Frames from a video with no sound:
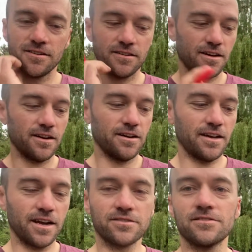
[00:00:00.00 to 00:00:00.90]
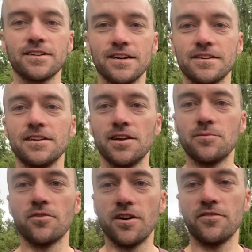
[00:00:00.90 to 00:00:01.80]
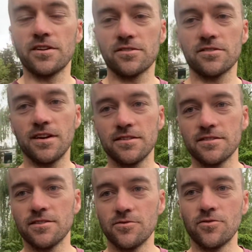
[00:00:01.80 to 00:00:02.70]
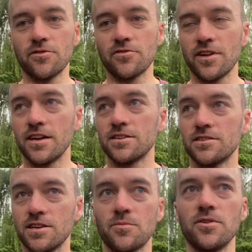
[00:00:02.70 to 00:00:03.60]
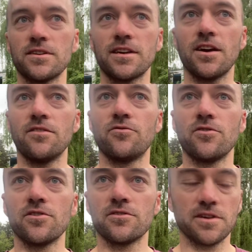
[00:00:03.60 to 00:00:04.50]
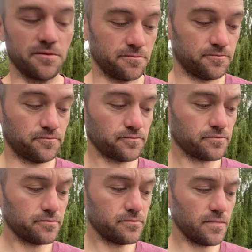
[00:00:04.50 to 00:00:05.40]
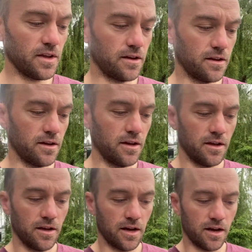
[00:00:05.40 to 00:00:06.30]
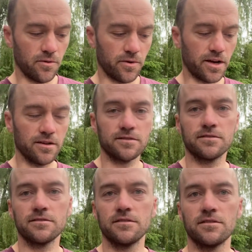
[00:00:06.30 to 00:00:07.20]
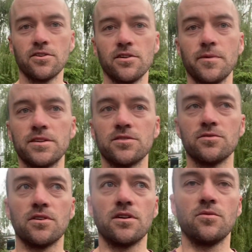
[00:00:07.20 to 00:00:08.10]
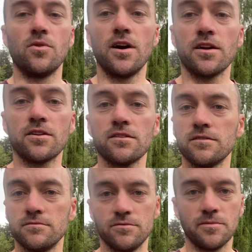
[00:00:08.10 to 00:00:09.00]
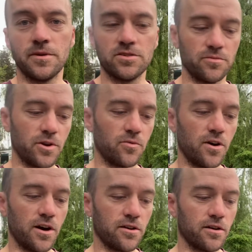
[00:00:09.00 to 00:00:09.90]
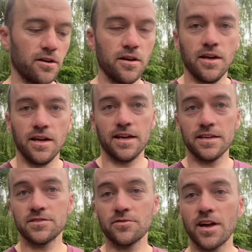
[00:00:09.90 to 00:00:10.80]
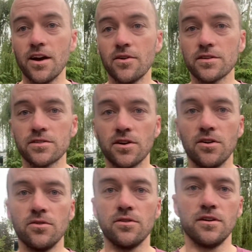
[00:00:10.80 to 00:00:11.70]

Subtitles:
exercise and number of exercises in order for that checkpoint to count for your team. What else? Gertie mentioned water. I want to make sure you bring water. It is 3 hours, so,